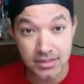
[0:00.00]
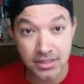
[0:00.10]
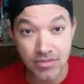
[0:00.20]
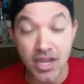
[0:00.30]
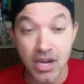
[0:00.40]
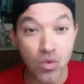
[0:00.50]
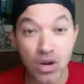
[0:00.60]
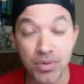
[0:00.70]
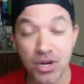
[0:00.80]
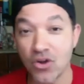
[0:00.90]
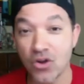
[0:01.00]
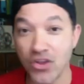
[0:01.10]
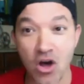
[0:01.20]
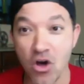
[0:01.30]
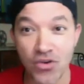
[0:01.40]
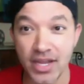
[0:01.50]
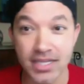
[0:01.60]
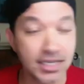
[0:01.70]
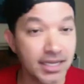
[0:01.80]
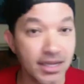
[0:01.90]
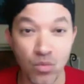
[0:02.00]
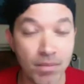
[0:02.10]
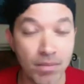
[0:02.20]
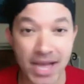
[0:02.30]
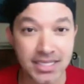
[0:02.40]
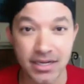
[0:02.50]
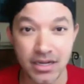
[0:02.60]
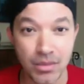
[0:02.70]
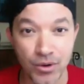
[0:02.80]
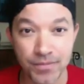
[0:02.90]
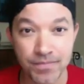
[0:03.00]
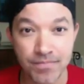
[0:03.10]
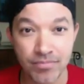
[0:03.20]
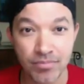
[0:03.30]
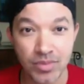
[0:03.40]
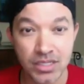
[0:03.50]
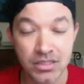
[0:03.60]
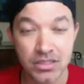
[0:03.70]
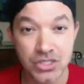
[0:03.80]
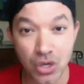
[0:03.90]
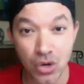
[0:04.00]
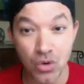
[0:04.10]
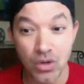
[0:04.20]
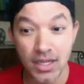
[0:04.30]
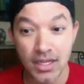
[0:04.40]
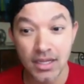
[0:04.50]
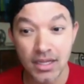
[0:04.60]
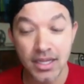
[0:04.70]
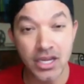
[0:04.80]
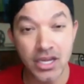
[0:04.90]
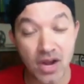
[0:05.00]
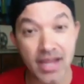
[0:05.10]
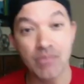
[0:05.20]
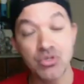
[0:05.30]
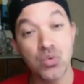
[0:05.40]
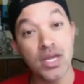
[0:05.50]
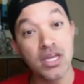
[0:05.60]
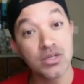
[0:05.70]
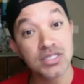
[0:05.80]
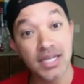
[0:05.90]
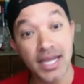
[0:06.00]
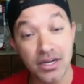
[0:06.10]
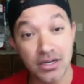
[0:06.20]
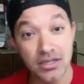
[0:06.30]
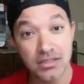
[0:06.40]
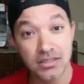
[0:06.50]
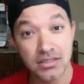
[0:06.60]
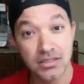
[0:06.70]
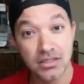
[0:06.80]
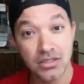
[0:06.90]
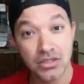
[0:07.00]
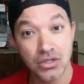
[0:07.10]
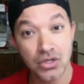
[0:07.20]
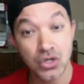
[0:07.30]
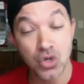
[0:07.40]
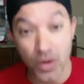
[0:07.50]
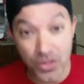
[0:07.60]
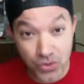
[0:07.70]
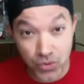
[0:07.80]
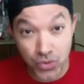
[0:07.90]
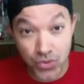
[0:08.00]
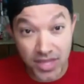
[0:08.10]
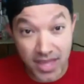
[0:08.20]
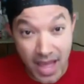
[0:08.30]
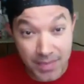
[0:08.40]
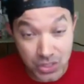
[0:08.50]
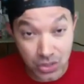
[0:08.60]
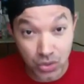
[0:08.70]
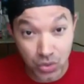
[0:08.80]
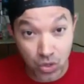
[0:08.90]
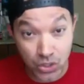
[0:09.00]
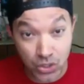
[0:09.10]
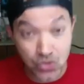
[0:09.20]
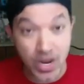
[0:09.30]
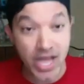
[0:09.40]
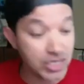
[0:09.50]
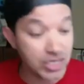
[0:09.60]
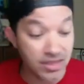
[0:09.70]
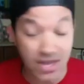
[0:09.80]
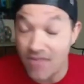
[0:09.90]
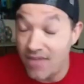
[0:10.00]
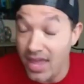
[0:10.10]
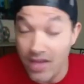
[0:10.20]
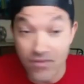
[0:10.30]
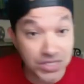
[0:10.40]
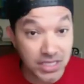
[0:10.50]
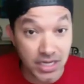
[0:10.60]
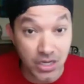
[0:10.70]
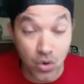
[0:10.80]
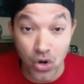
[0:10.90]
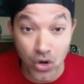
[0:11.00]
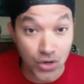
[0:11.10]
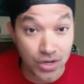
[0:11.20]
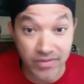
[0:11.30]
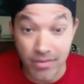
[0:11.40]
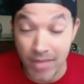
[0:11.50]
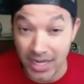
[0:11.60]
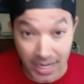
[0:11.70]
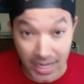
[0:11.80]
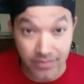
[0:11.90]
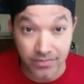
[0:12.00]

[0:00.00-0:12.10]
They didn't want to put all their eggs in one basket anymore. So here I am 20 years later, going through the absolute worst tragedy that I've ever seen or heard of in my life